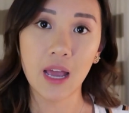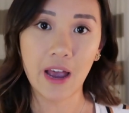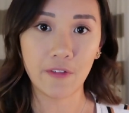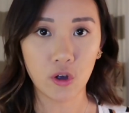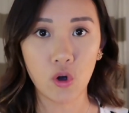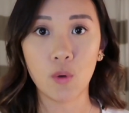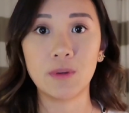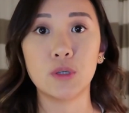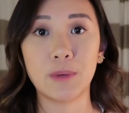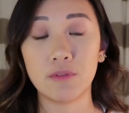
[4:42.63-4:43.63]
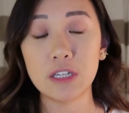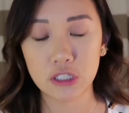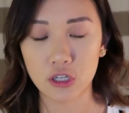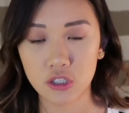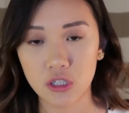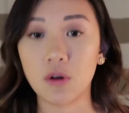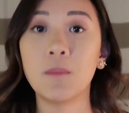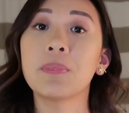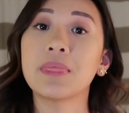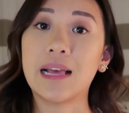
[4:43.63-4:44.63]
I have to go home and do my research. So
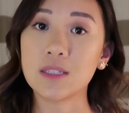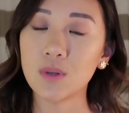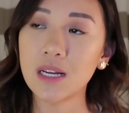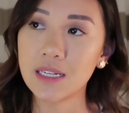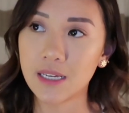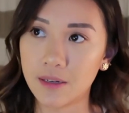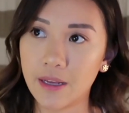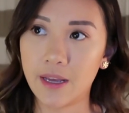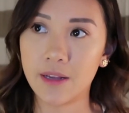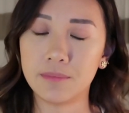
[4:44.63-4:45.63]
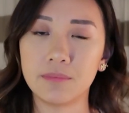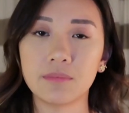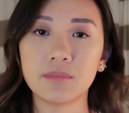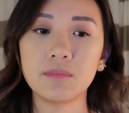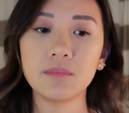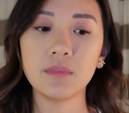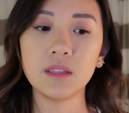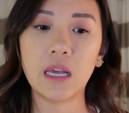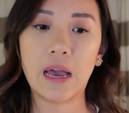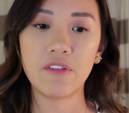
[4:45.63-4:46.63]
that's what I did, and
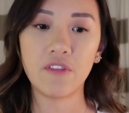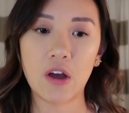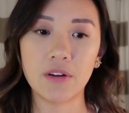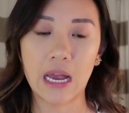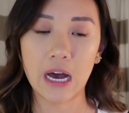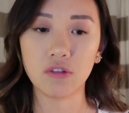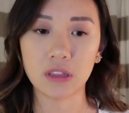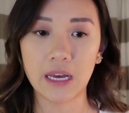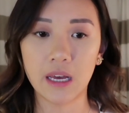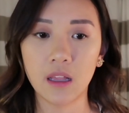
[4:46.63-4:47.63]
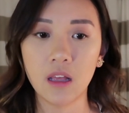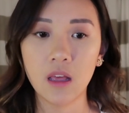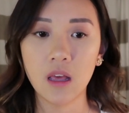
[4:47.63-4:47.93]
I found out that